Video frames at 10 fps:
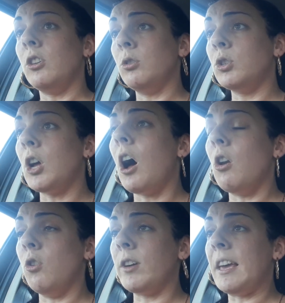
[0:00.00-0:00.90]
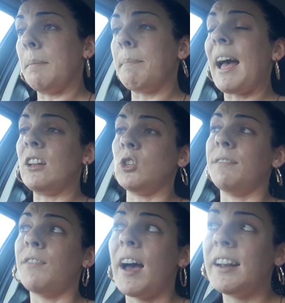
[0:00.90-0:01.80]
start looking bad. Your
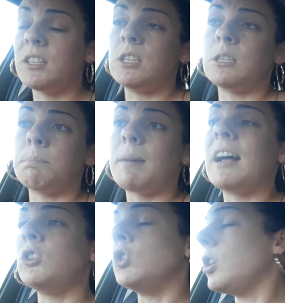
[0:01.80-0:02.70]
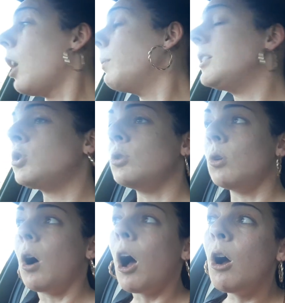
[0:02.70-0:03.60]
finances are bad. You go into
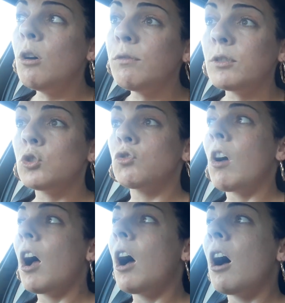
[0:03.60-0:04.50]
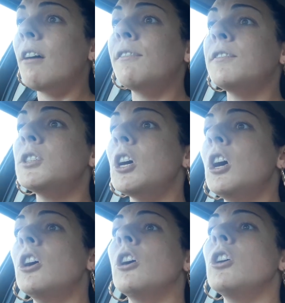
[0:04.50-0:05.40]
your overdraft.
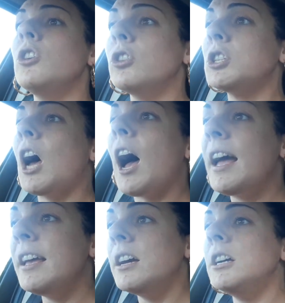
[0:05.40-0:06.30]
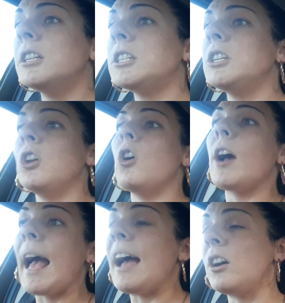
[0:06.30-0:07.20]
You're tired. You
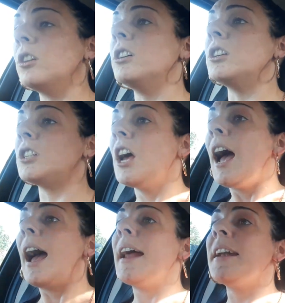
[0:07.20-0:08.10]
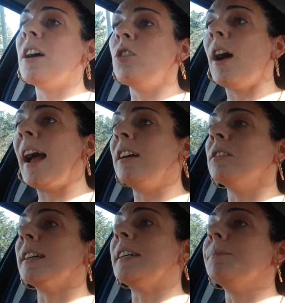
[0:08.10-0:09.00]
look haggard, and now you're
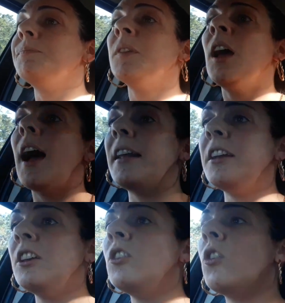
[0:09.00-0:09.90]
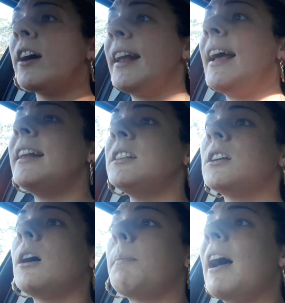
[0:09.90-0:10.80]
angry. And then you're going to end
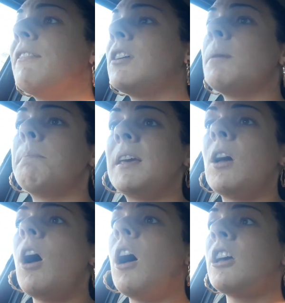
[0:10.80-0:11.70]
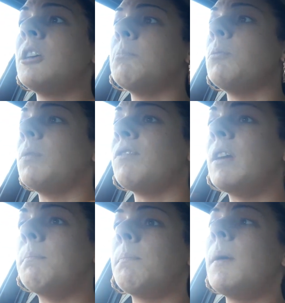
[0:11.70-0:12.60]
up having a big argument with him,